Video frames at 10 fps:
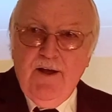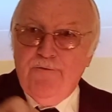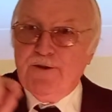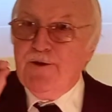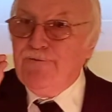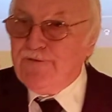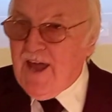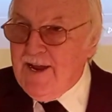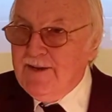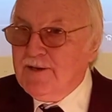for the
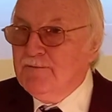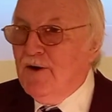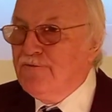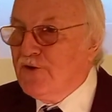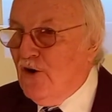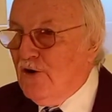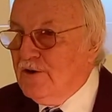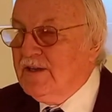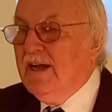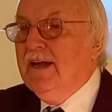kingdom of
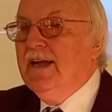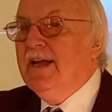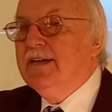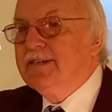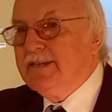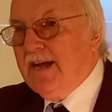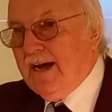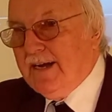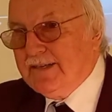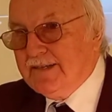God is at
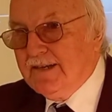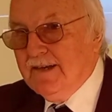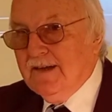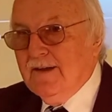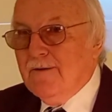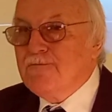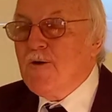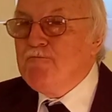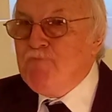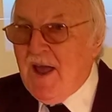hand.
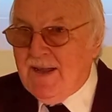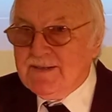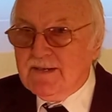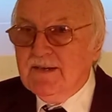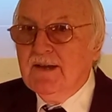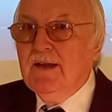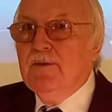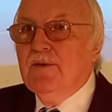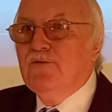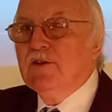Repent,
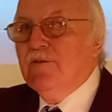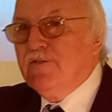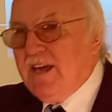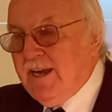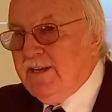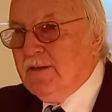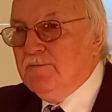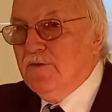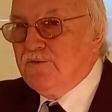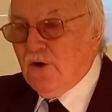for the kingdom
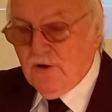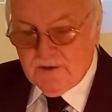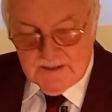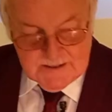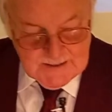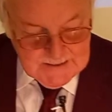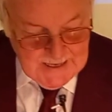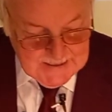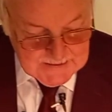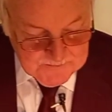of God is at
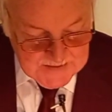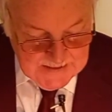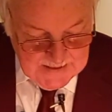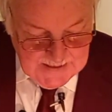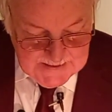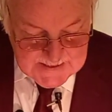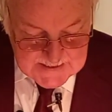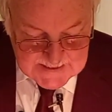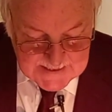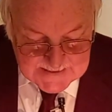hand. He
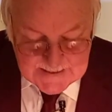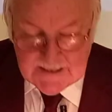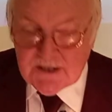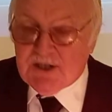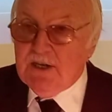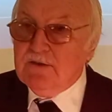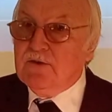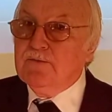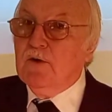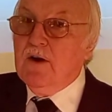says the little
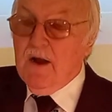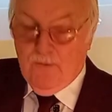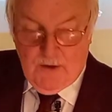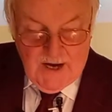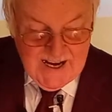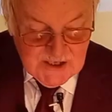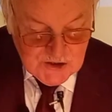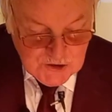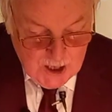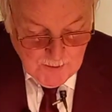children were
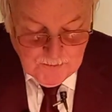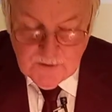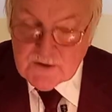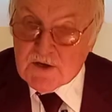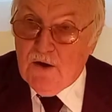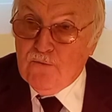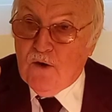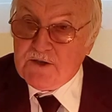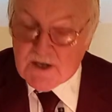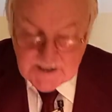examples of
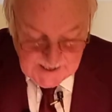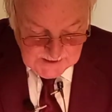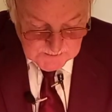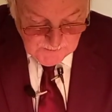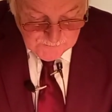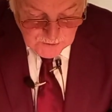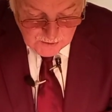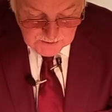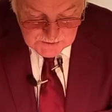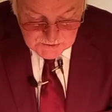what the kingdom of
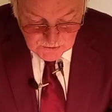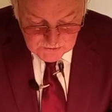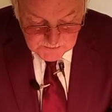God is going to